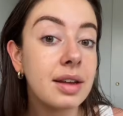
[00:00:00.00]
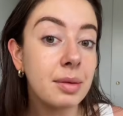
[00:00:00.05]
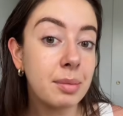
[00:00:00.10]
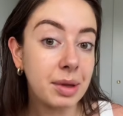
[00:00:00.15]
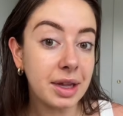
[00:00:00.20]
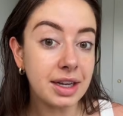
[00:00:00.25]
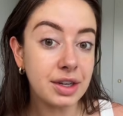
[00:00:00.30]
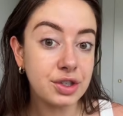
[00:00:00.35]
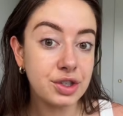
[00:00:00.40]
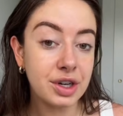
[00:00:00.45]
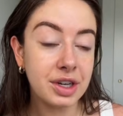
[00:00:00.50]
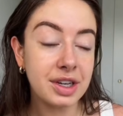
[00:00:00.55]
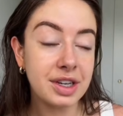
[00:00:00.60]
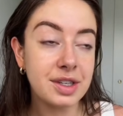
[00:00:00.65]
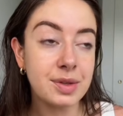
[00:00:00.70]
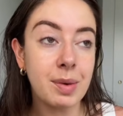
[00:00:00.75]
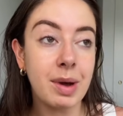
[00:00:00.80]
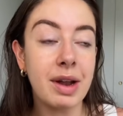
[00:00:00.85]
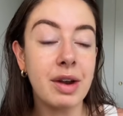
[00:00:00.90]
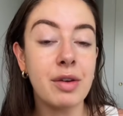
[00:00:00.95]
Complexion
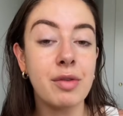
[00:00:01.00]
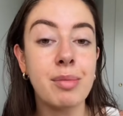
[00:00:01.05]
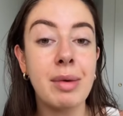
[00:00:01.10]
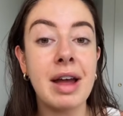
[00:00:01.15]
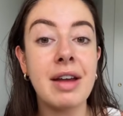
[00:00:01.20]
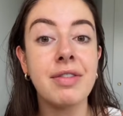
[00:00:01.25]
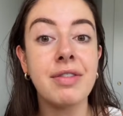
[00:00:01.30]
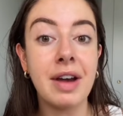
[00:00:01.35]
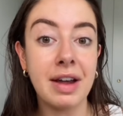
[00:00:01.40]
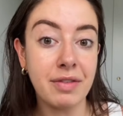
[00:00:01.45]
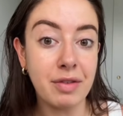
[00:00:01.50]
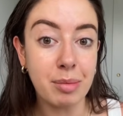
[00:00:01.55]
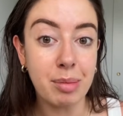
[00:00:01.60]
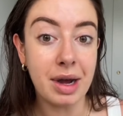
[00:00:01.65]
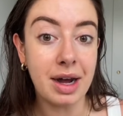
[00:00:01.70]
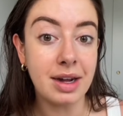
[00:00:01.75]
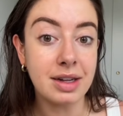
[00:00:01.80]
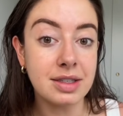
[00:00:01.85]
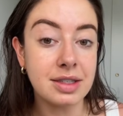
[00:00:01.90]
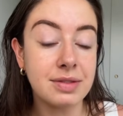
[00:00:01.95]
is one of my favourite
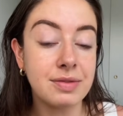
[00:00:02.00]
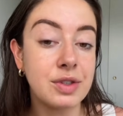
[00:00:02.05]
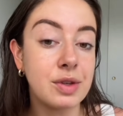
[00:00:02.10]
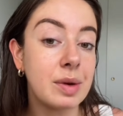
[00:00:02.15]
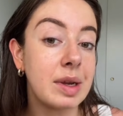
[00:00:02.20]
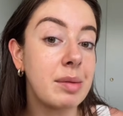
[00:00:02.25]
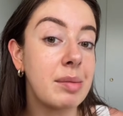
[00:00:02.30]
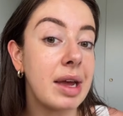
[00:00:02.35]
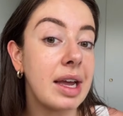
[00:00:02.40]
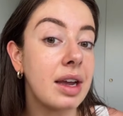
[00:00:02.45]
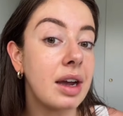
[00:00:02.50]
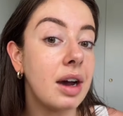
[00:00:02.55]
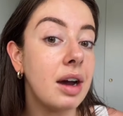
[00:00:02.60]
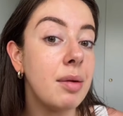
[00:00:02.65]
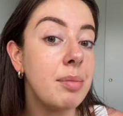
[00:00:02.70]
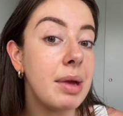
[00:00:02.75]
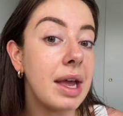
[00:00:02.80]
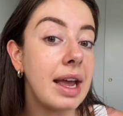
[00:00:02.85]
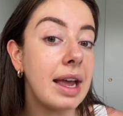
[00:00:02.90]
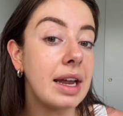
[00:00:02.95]
parts of doing
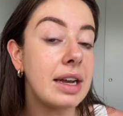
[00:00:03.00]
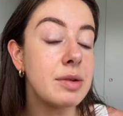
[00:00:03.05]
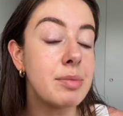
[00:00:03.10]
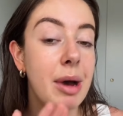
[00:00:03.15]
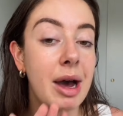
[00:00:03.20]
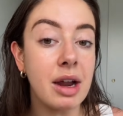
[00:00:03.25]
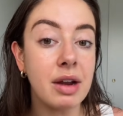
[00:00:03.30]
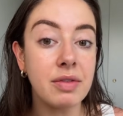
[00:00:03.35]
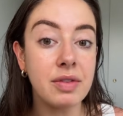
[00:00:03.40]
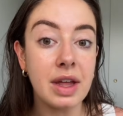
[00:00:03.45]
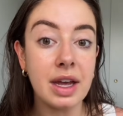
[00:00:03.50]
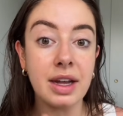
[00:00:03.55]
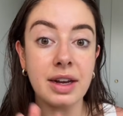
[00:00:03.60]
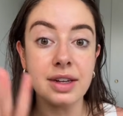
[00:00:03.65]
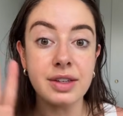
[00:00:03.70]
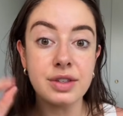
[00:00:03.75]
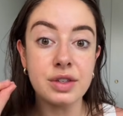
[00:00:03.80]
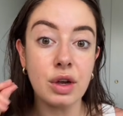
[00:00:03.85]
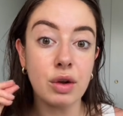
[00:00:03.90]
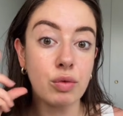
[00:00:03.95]
makeup, and part of that
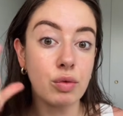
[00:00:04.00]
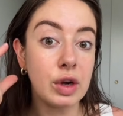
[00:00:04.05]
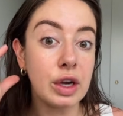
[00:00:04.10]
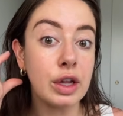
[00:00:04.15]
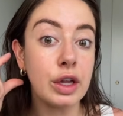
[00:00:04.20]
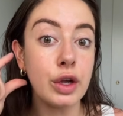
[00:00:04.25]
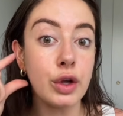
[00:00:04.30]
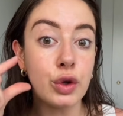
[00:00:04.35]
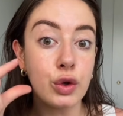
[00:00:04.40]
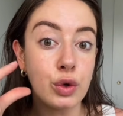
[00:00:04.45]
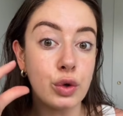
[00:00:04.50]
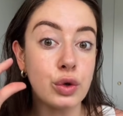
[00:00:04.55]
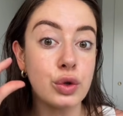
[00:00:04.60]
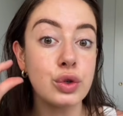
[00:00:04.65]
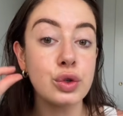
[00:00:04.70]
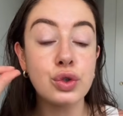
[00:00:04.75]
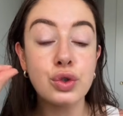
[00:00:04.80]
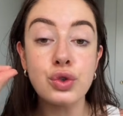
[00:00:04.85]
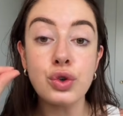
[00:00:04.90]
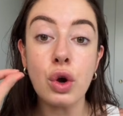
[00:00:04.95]
is a really good,
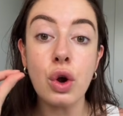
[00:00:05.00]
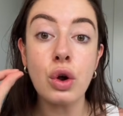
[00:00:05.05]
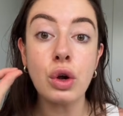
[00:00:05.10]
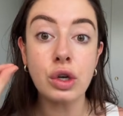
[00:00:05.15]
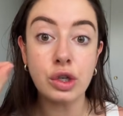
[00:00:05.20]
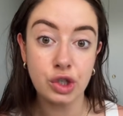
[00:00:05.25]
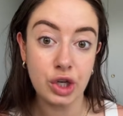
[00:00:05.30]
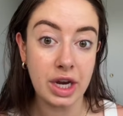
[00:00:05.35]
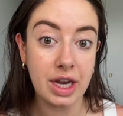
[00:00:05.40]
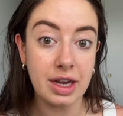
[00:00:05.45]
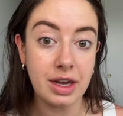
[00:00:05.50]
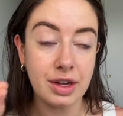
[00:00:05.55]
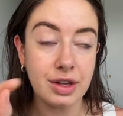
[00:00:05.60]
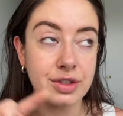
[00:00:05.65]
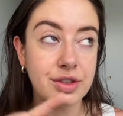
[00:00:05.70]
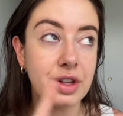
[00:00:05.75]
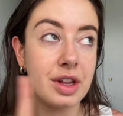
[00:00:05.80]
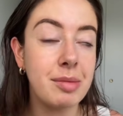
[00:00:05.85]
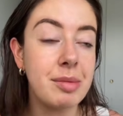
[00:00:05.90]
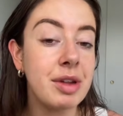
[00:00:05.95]
strong cheek.
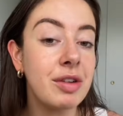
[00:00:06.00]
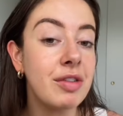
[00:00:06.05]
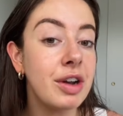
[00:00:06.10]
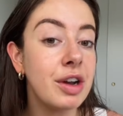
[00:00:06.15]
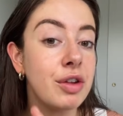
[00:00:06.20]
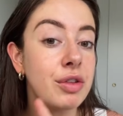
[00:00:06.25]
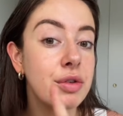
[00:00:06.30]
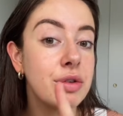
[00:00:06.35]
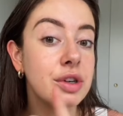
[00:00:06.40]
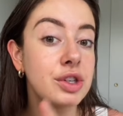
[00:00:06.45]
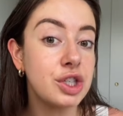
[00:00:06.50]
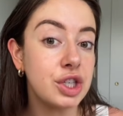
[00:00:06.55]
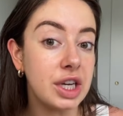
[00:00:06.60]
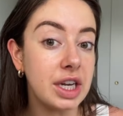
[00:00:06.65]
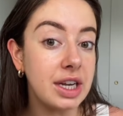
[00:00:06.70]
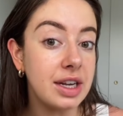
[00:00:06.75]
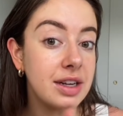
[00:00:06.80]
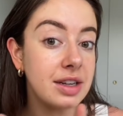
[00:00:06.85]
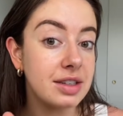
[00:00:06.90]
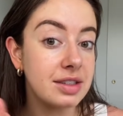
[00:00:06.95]
So let me run you through a
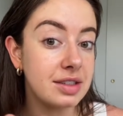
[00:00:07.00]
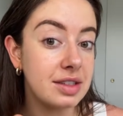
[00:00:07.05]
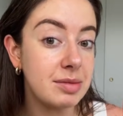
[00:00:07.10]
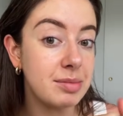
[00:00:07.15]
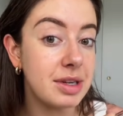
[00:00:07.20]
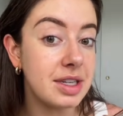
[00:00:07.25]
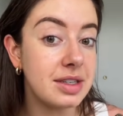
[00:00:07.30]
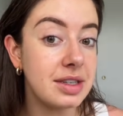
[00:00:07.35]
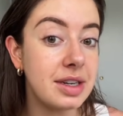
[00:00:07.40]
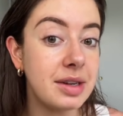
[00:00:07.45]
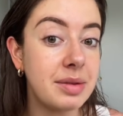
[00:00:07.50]
cheek step by step.